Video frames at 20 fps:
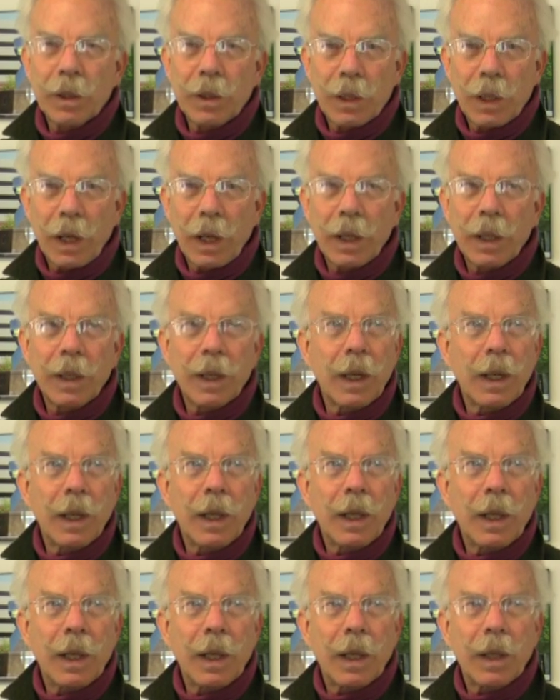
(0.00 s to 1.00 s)
site.
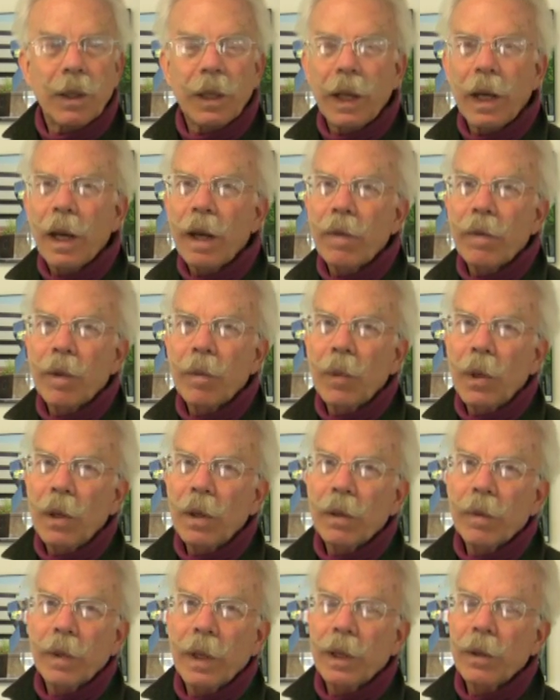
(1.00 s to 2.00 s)
And they have them
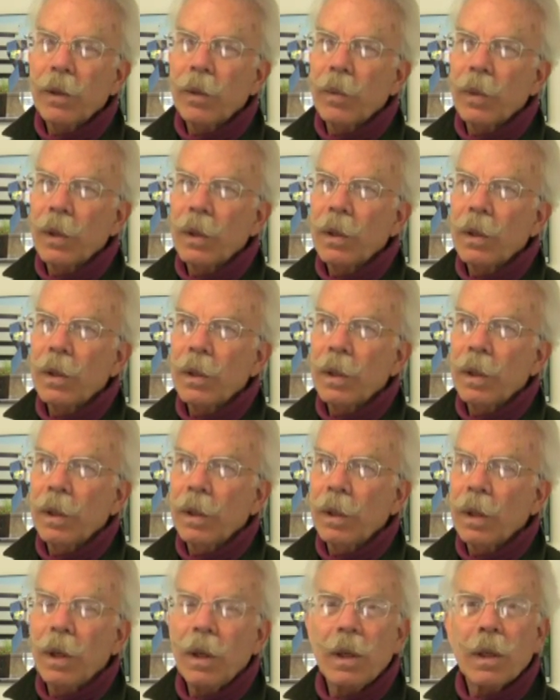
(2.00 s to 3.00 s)
all around the world and
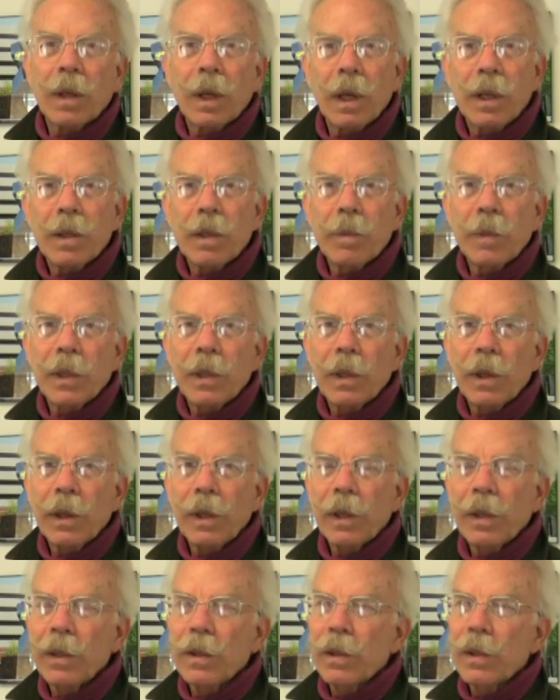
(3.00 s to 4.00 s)
all kinds of
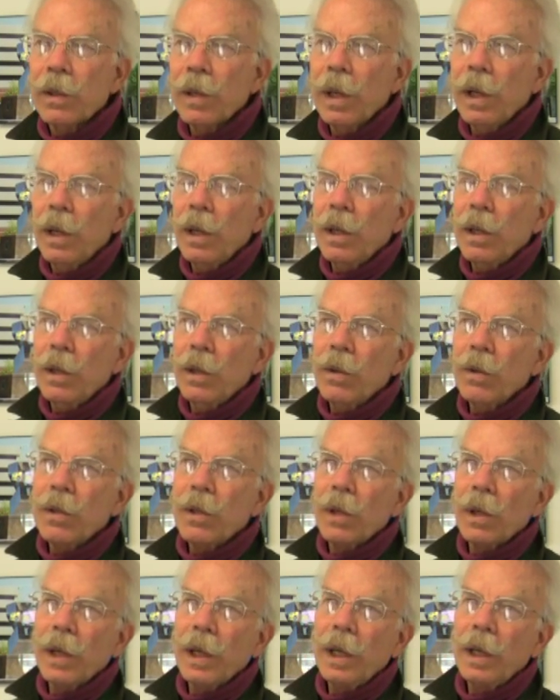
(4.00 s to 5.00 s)
materials.
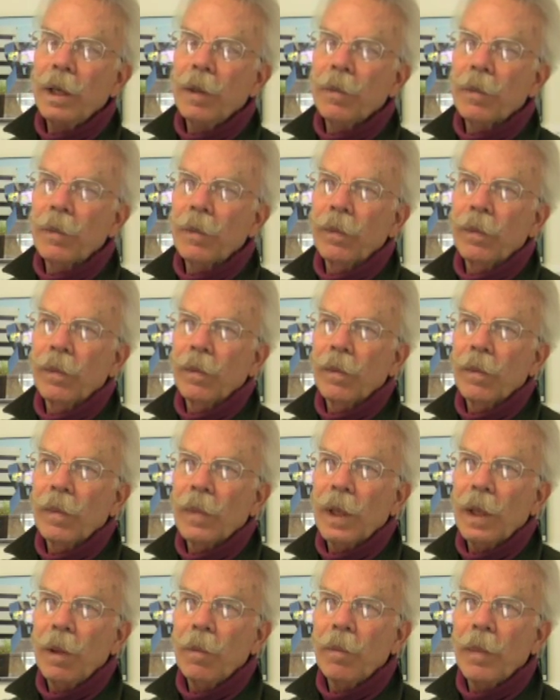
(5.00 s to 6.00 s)
Usually
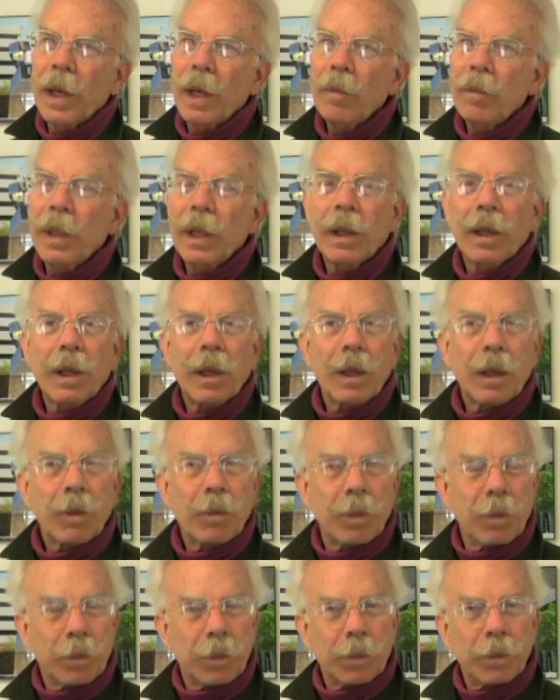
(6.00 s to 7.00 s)
it might be in
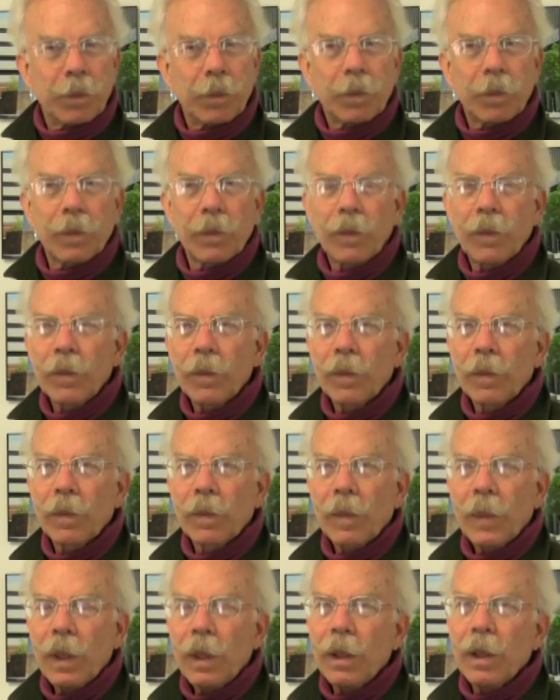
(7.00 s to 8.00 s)

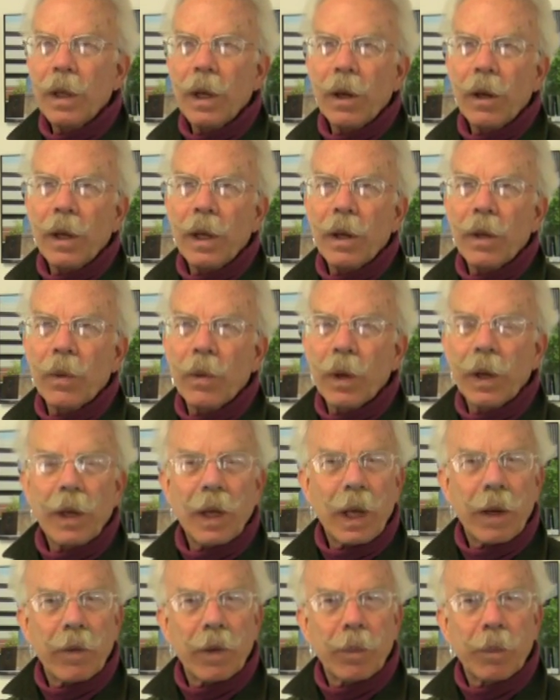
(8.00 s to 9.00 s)
an area where you
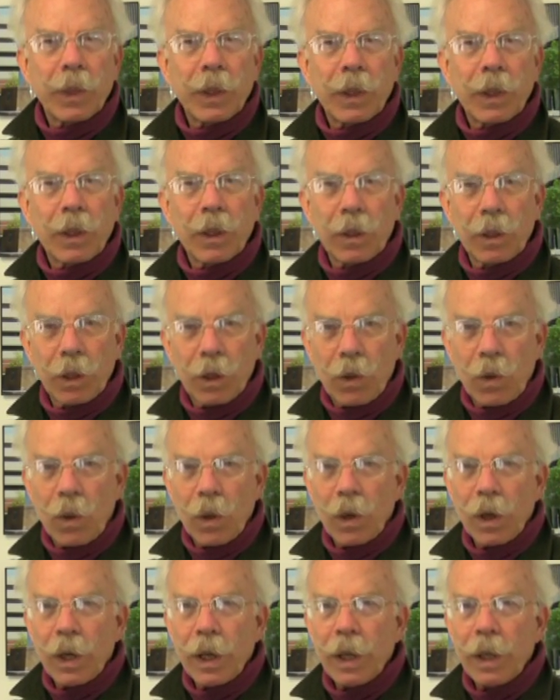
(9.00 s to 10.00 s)
have a particular
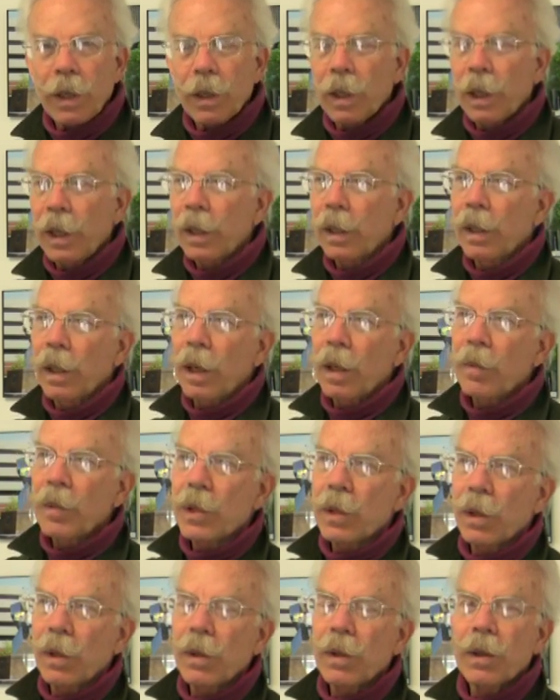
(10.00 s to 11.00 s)
quarry, like
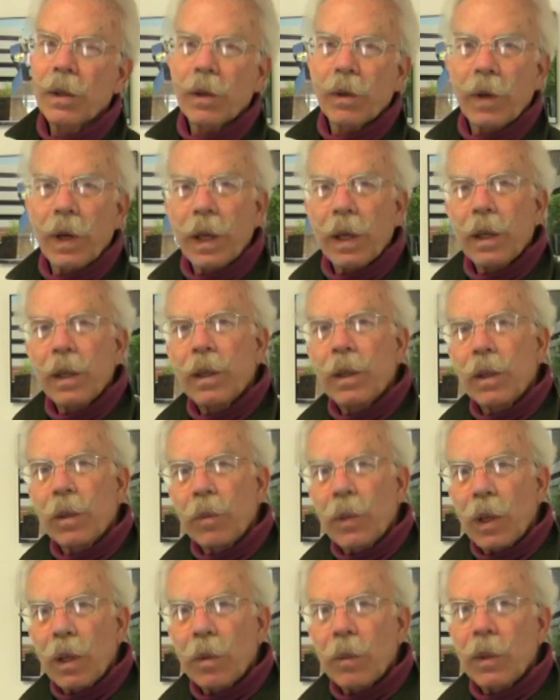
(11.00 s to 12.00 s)
limestone or granite or
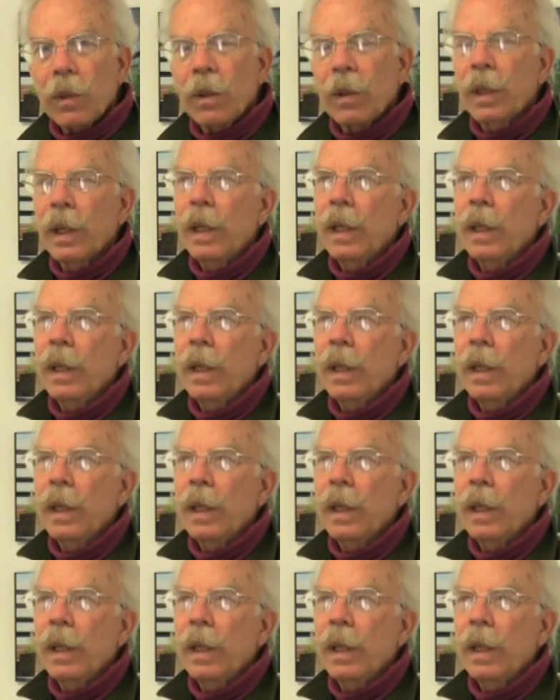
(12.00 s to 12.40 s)
marble,